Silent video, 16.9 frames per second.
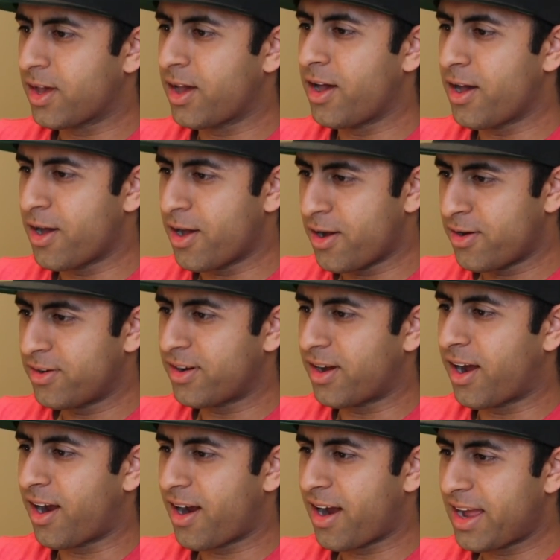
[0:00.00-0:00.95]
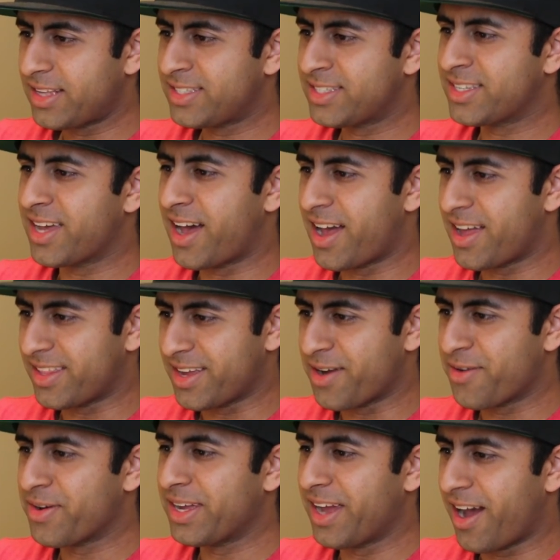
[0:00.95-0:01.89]
Uh-oh. All right, Scott.
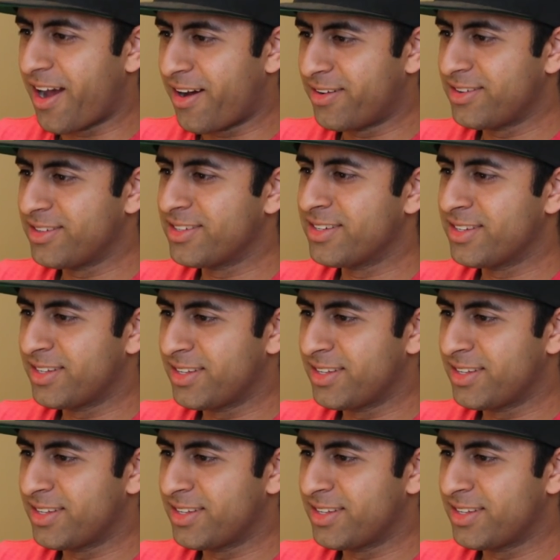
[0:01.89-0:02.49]
There we go.